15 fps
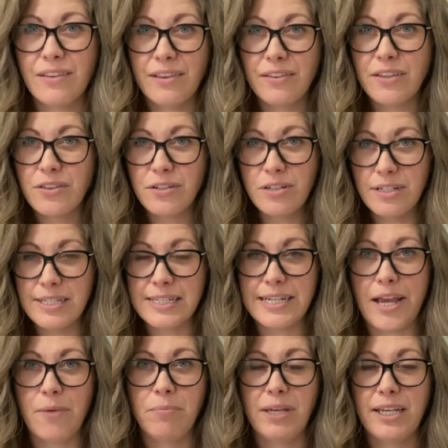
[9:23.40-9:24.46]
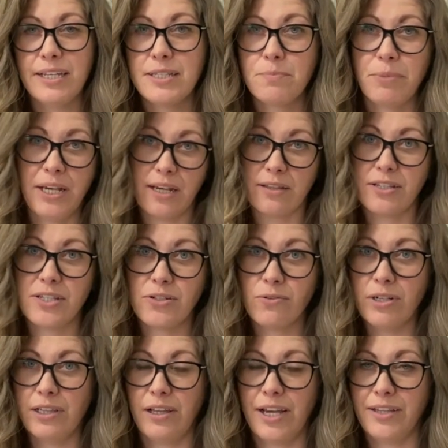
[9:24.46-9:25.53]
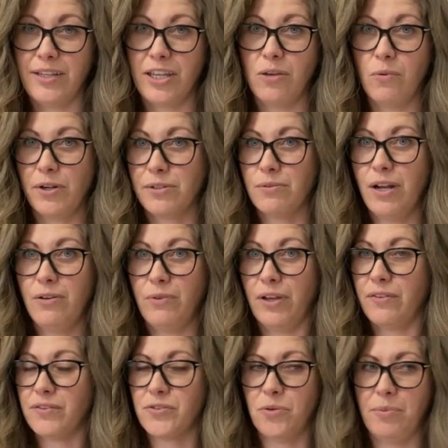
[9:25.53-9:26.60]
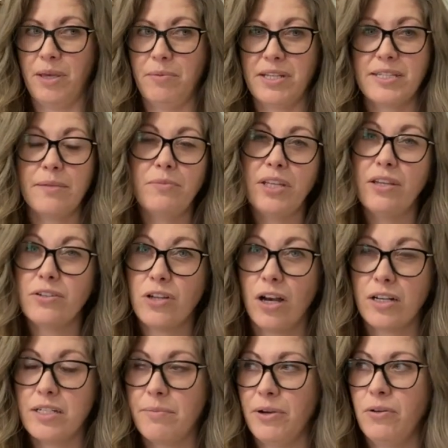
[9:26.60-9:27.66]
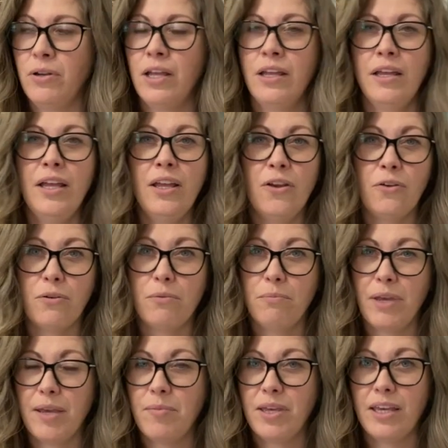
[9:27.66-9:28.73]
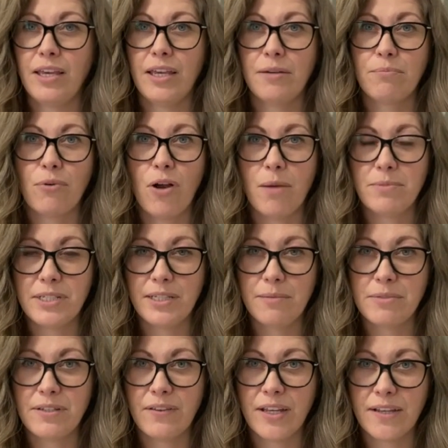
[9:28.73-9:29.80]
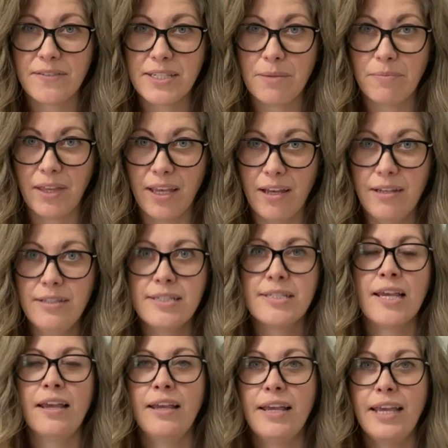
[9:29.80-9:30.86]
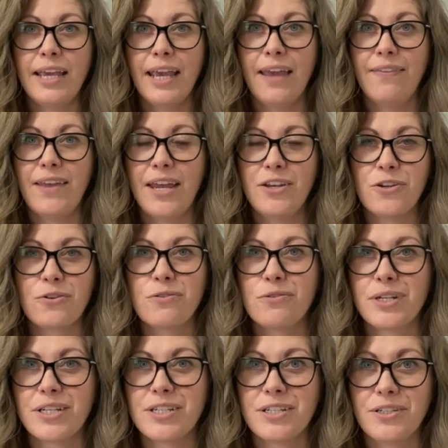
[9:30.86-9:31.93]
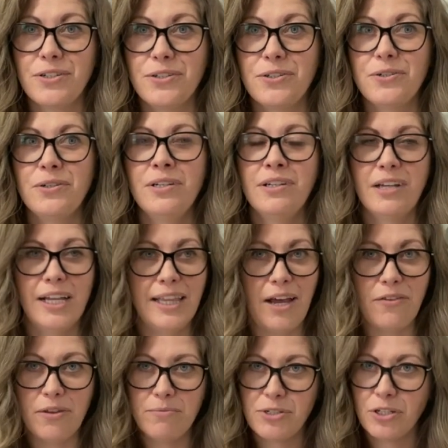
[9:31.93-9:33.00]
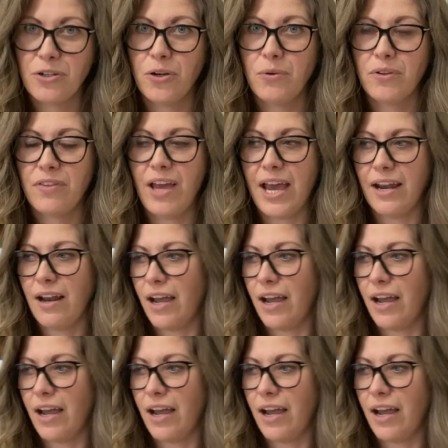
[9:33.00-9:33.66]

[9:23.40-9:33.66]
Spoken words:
The third step is pick the storyline that you want to run with. So maybe it's something you talked about, maybe it prompted them to think of something else, and then you're going to allow them to go with that.